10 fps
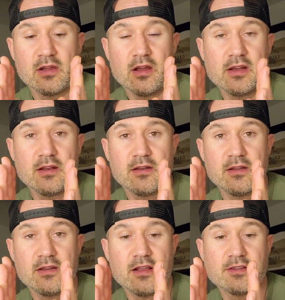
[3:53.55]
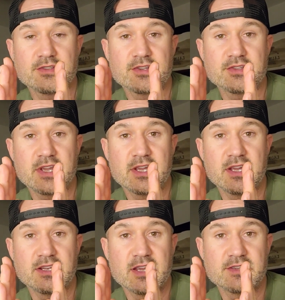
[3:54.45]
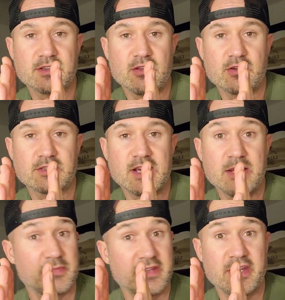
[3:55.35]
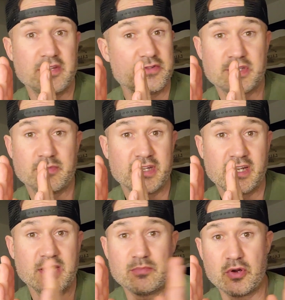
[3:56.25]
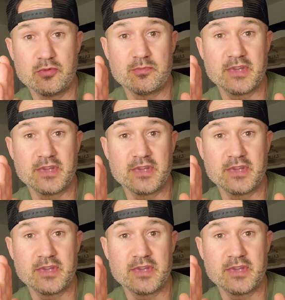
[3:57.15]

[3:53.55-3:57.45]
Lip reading: All right. Now let's just say it takes a long time, then they do something again, boom,